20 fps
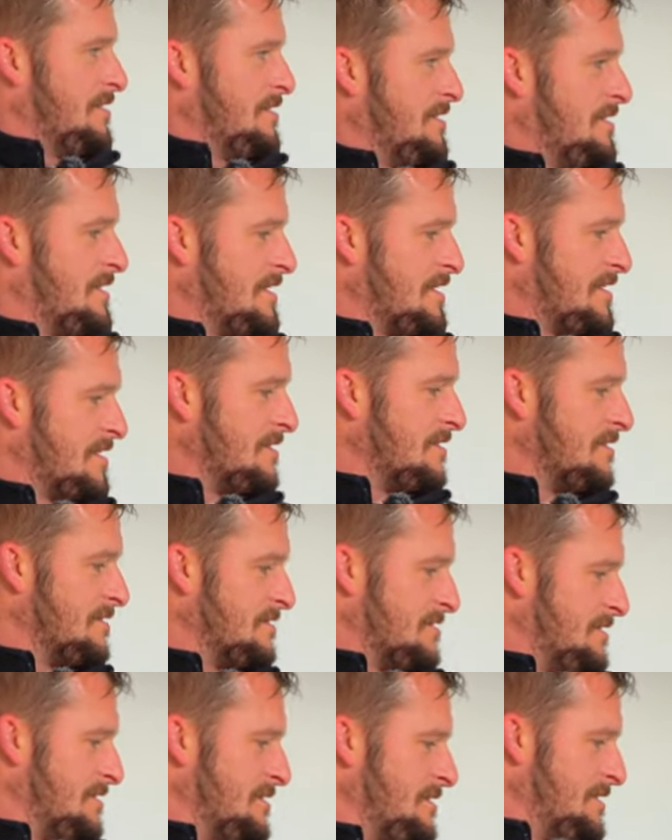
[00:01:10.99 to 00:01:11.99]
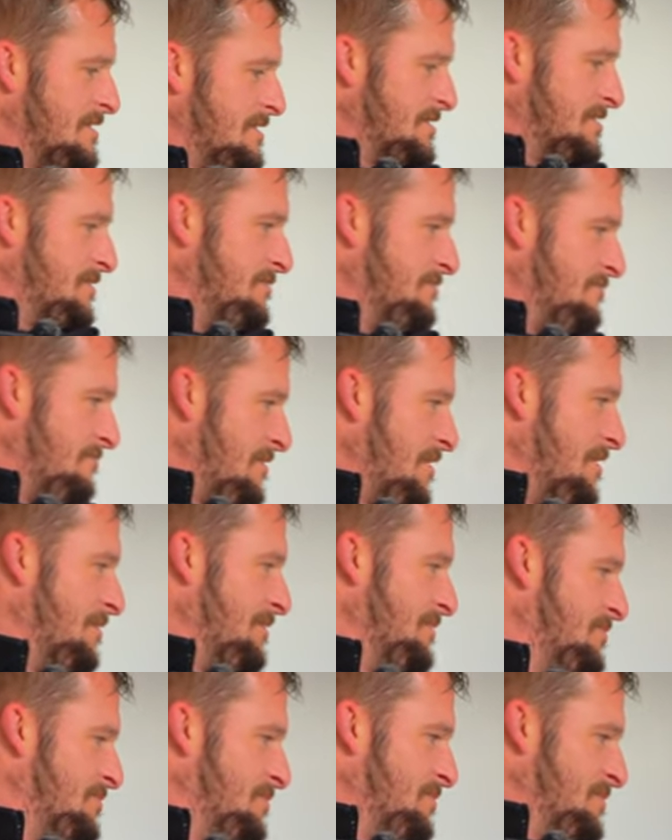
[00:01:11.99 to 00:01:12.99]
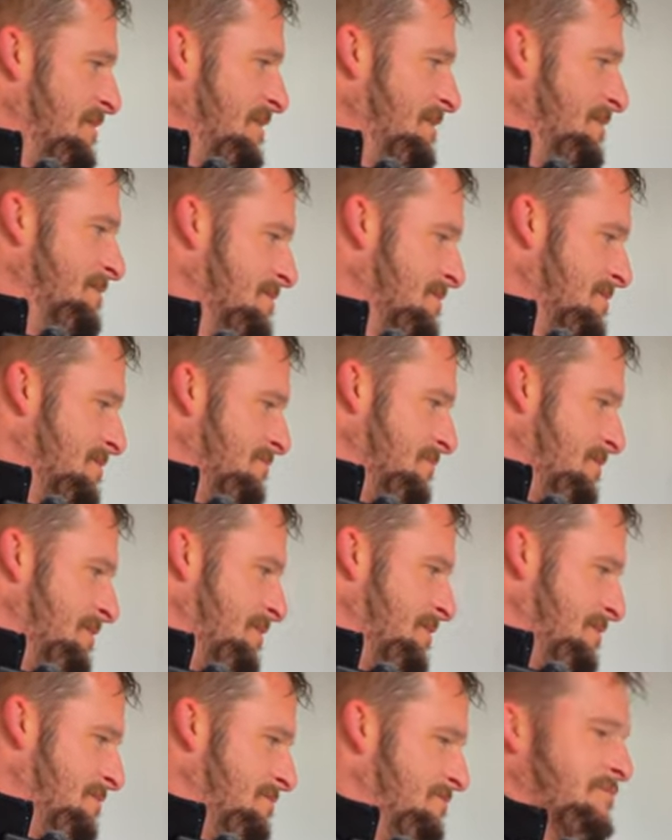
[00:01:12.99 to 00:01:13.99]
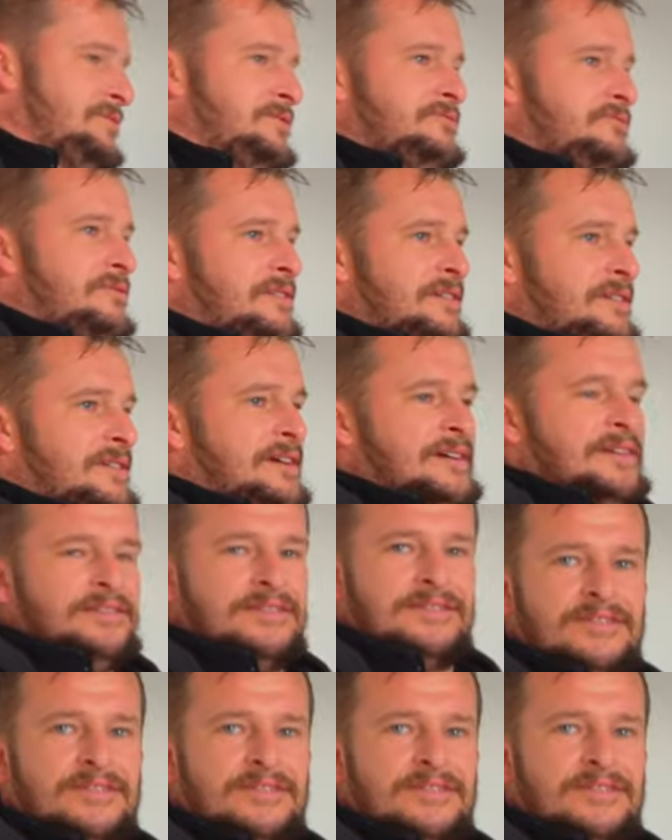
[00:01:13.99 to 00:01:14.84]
a heater literally right up next to it, it'll dry out